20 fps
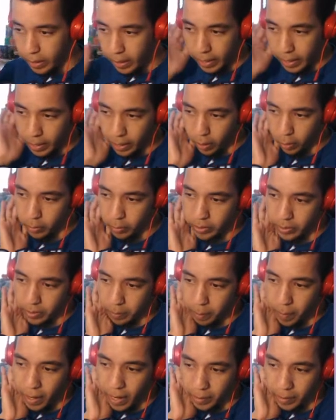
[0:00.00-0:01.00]
hey yo, it's the
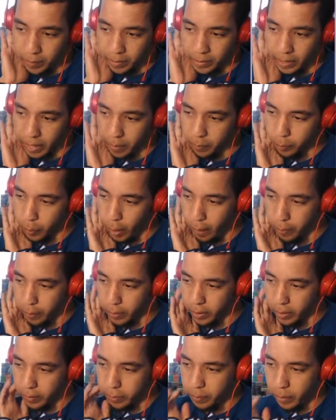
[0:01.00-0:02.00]
Magma Game
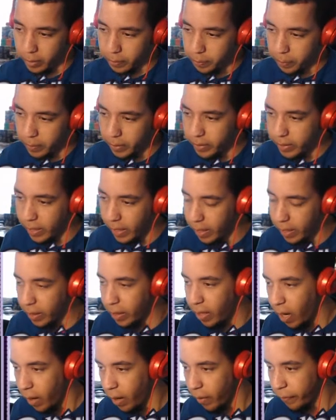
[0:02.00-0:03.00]
property. Best be
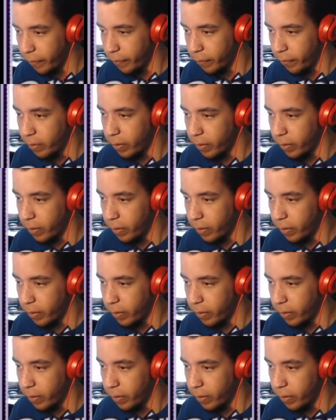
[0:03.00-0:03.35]
tailing off.